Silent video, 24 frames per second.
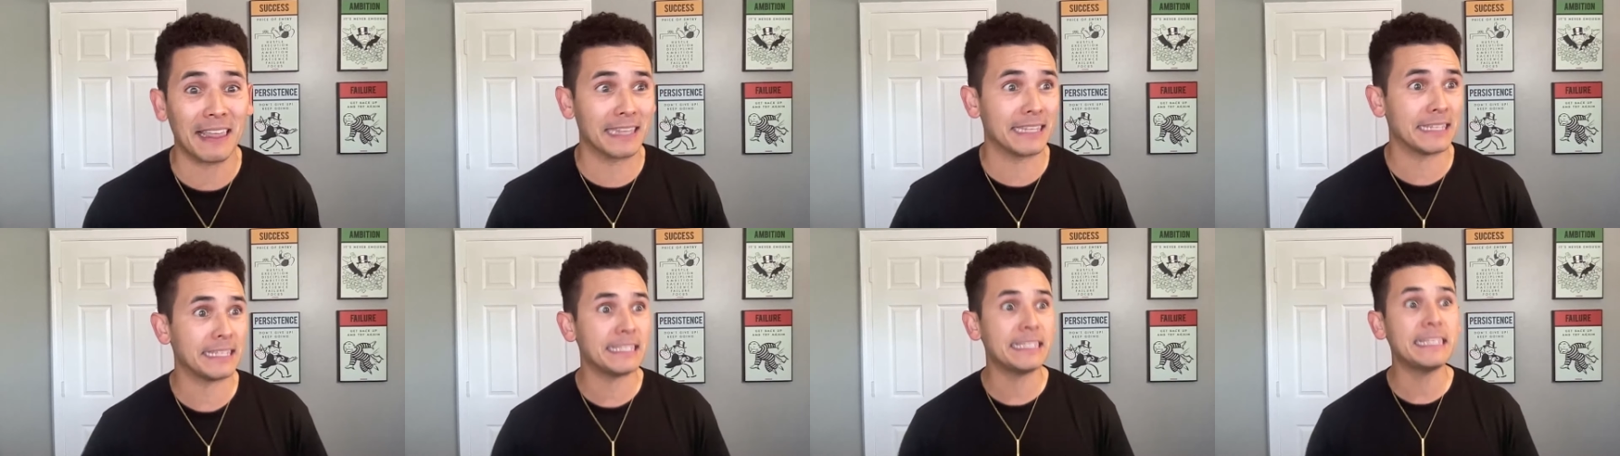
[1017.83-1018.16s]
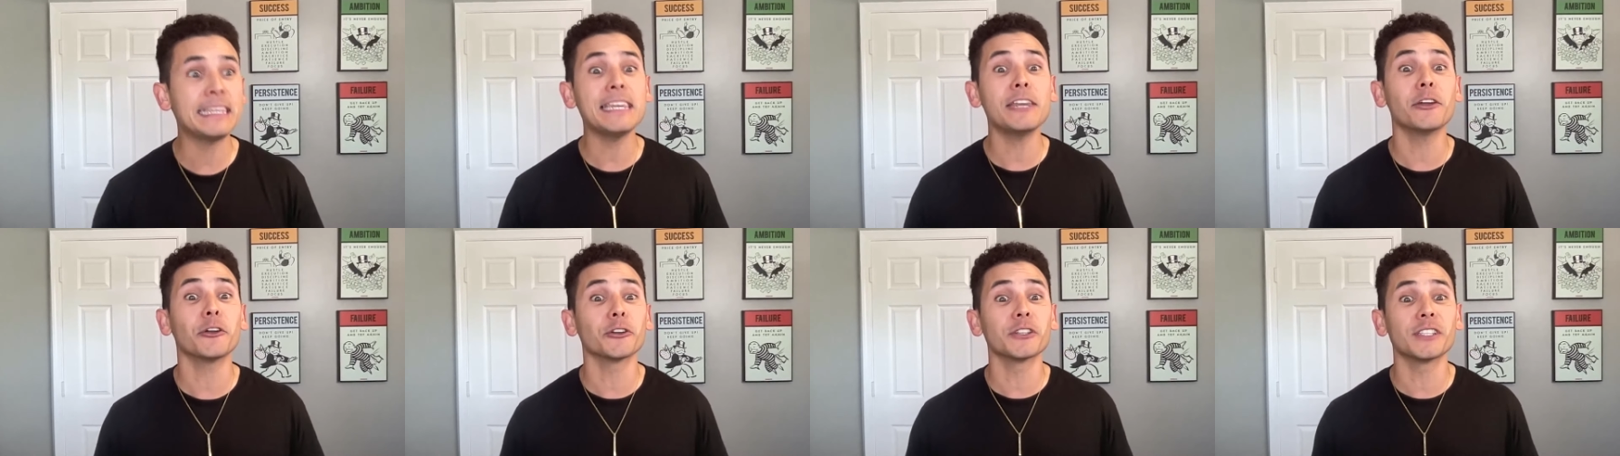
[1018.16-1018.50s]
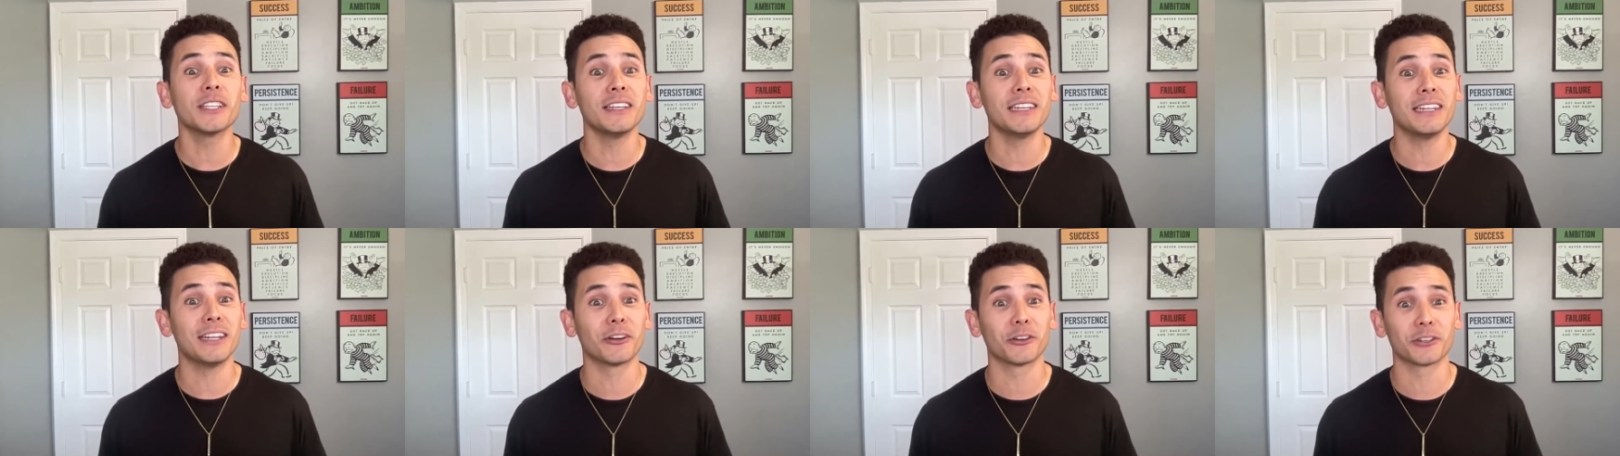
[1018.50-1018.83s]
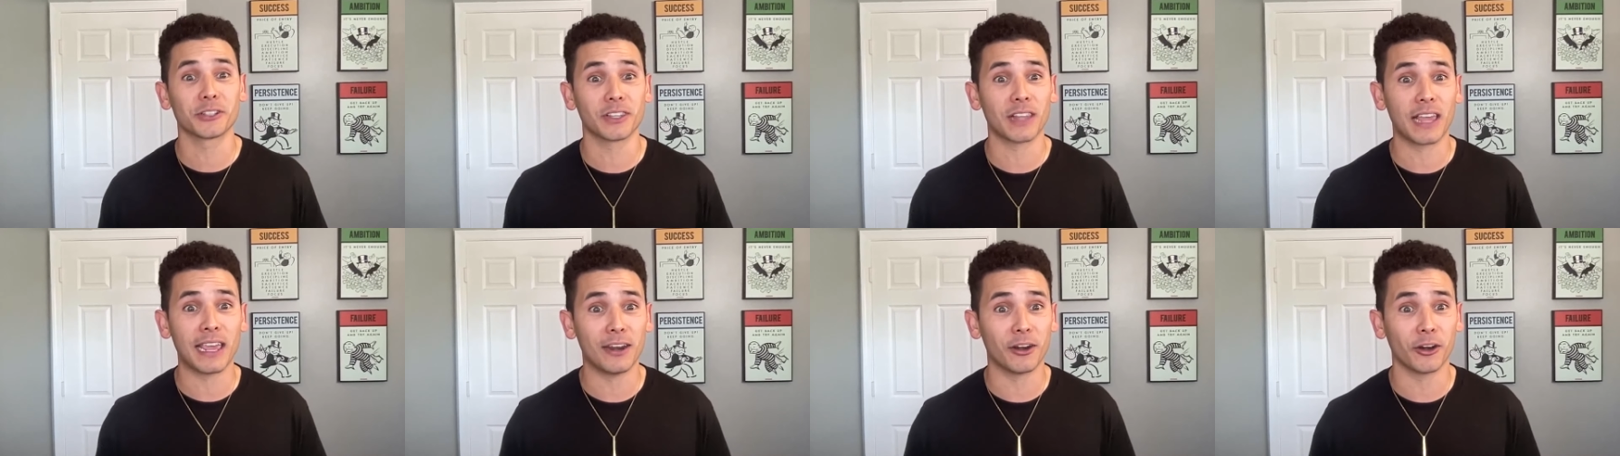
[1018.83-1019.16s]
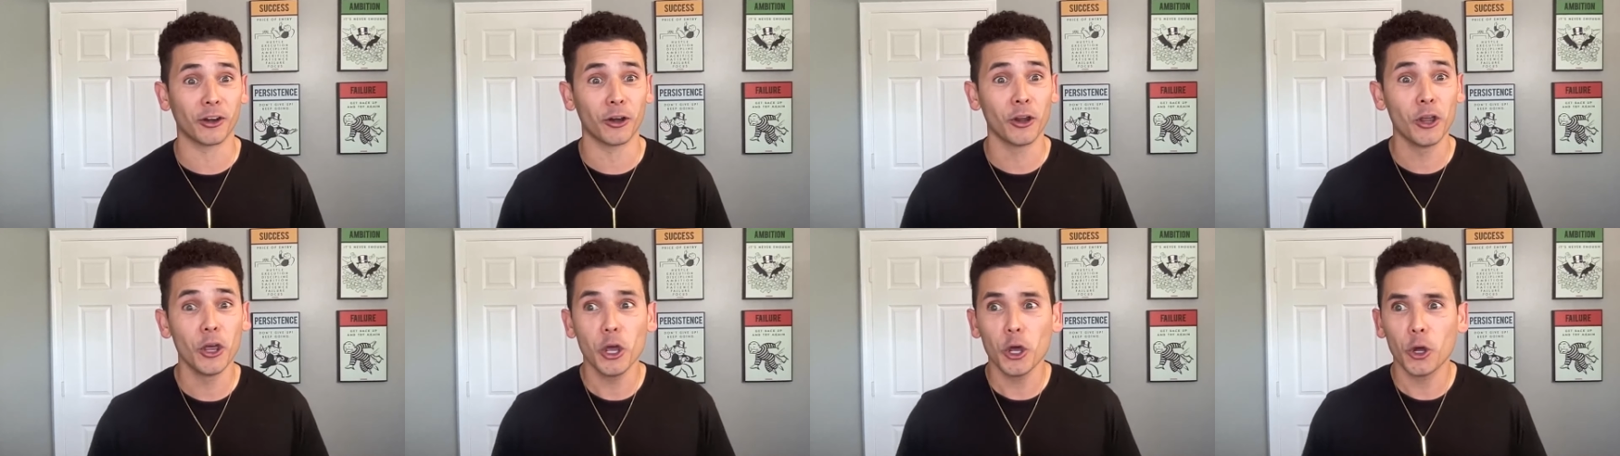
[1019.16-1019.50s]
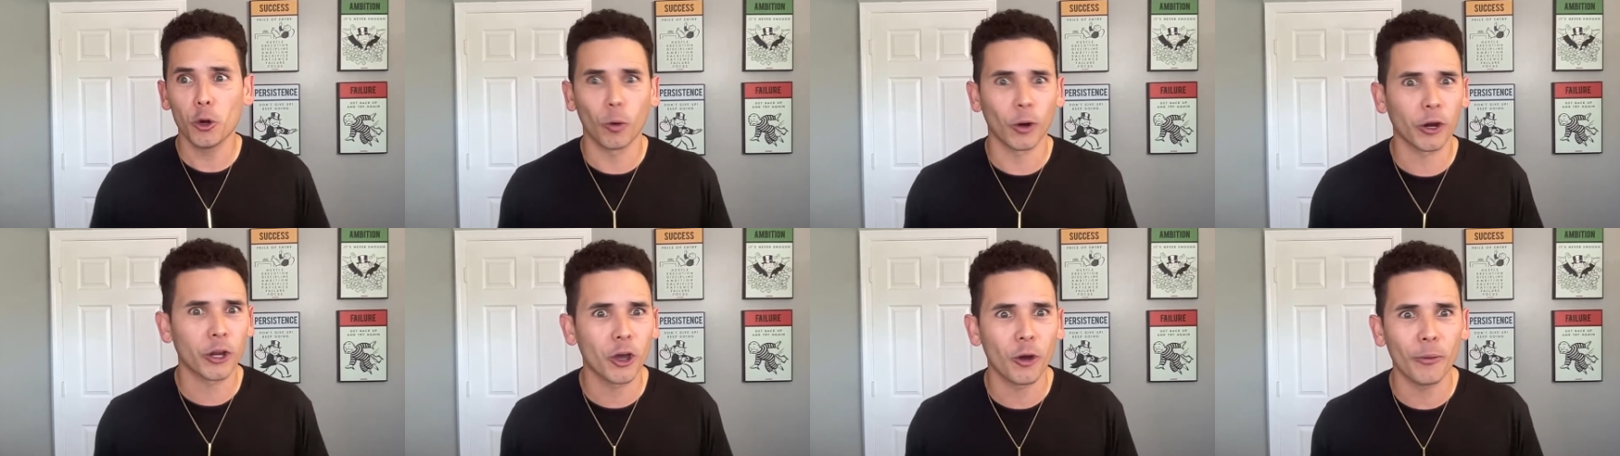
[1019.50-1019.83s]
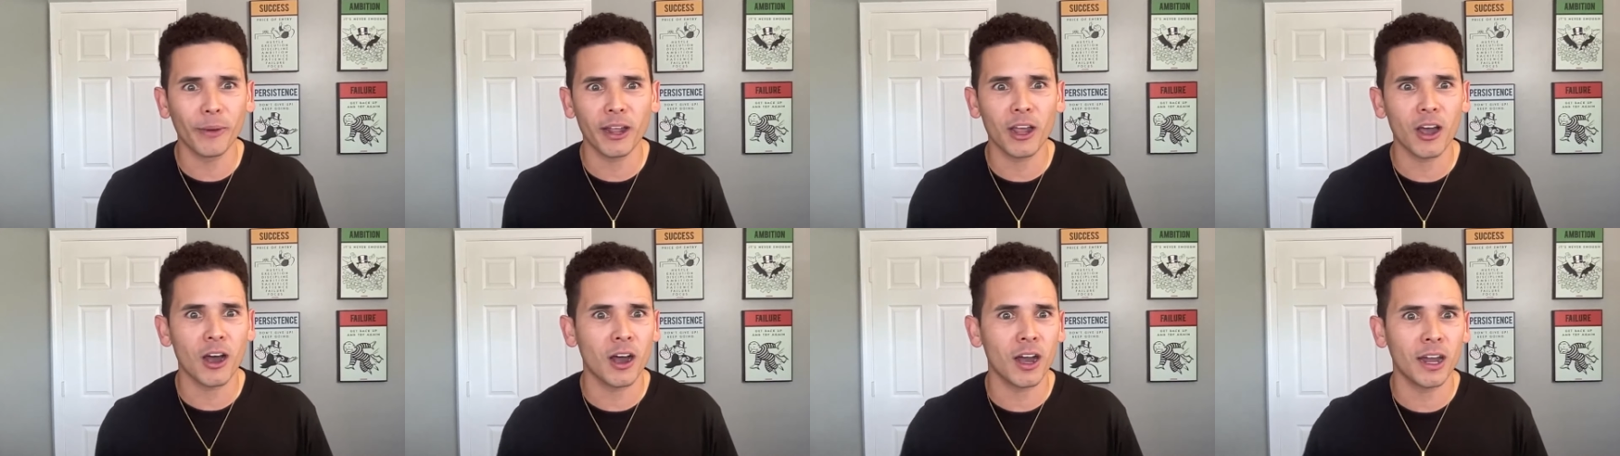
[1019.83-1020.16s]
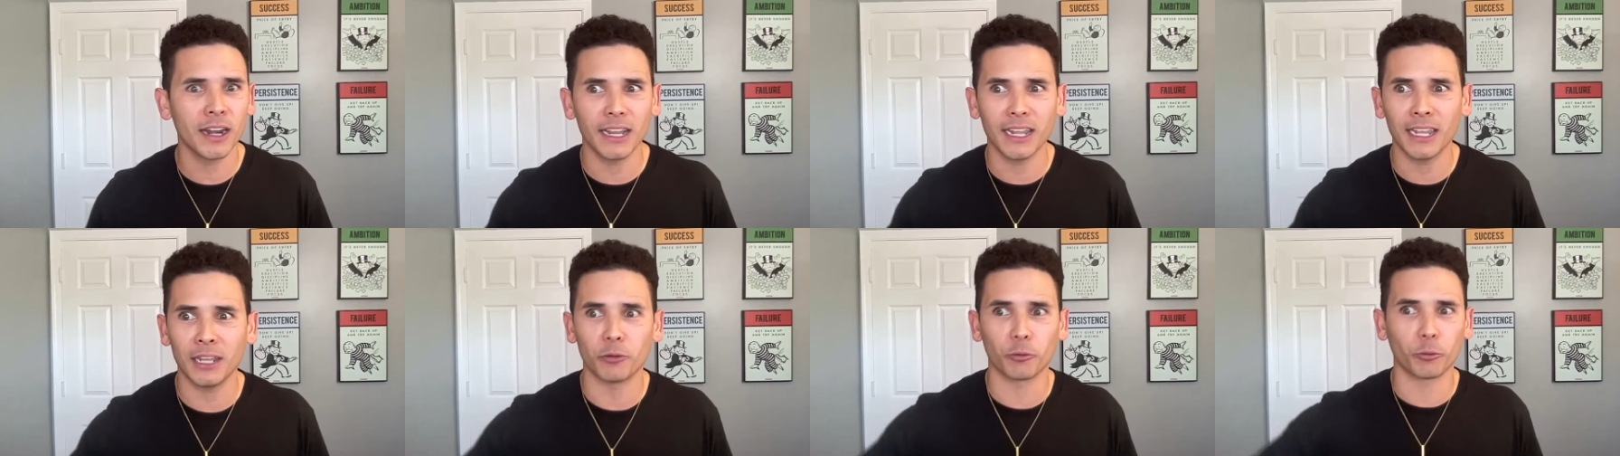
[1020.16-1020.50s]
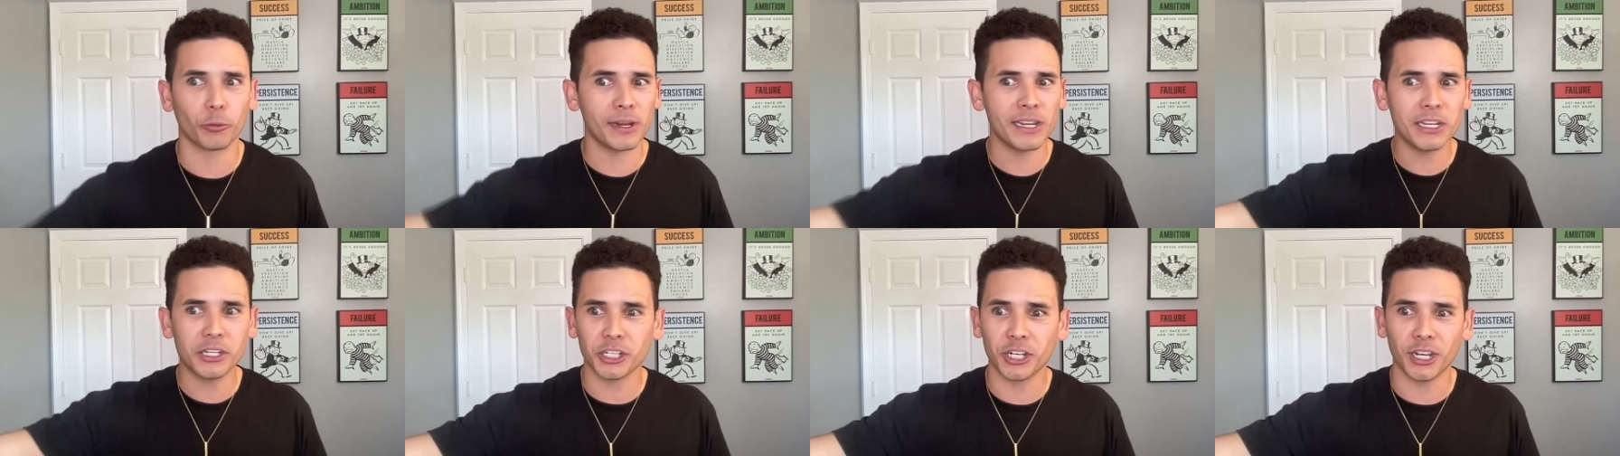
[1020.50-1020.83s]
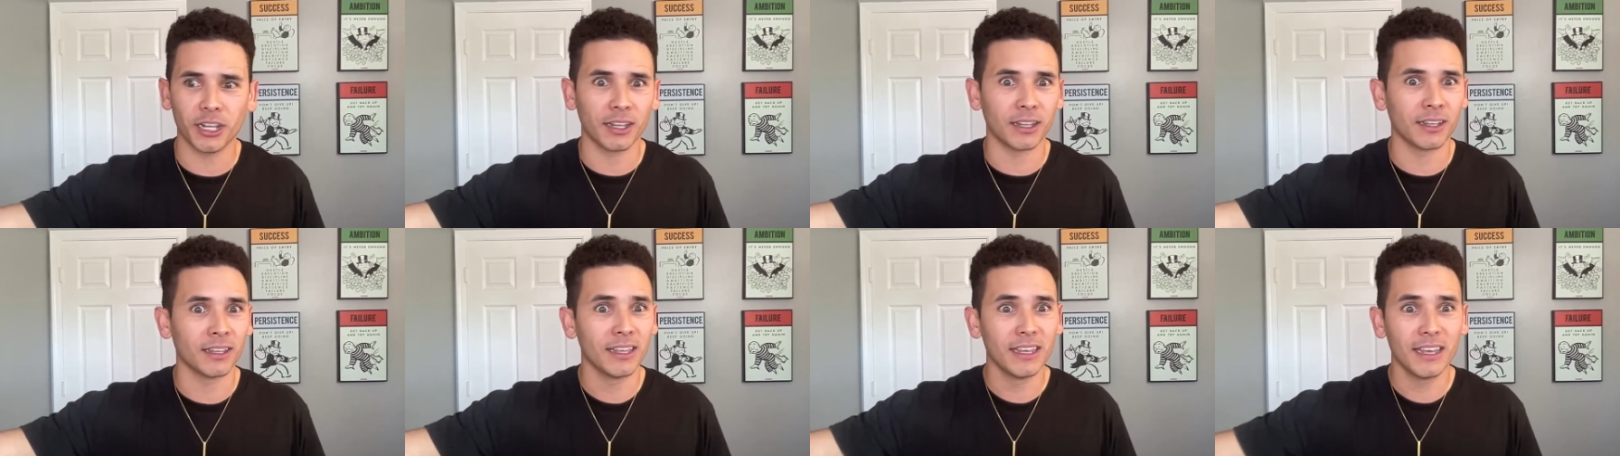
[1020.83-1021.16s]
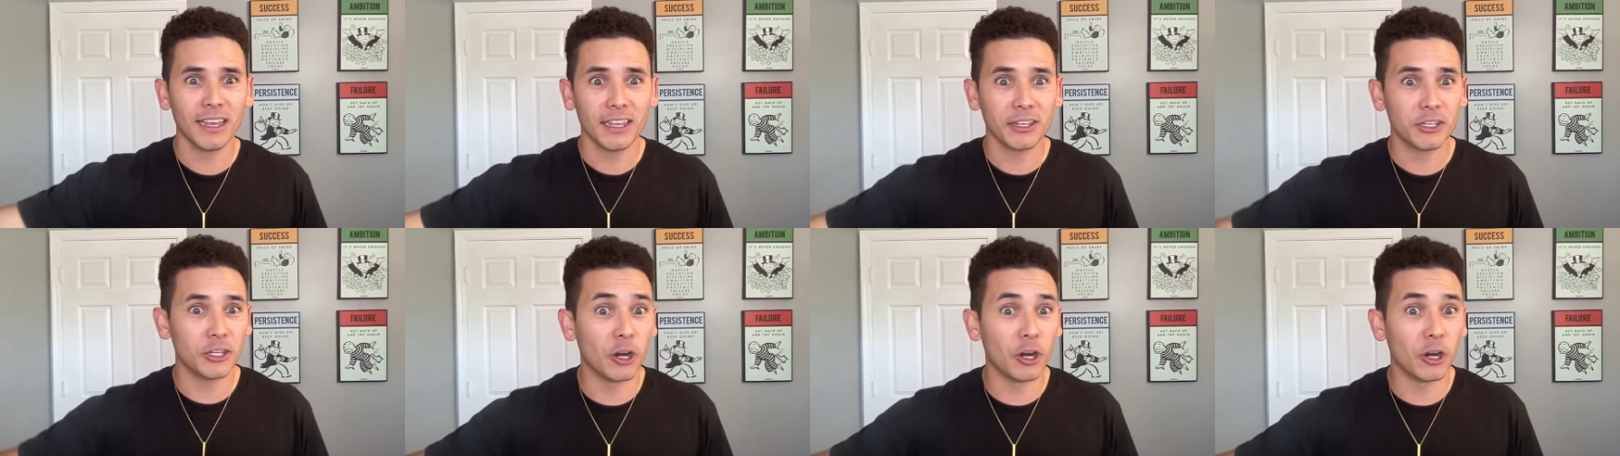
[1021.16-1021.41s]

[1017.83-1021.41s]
like years and years later, who are going on and reaching,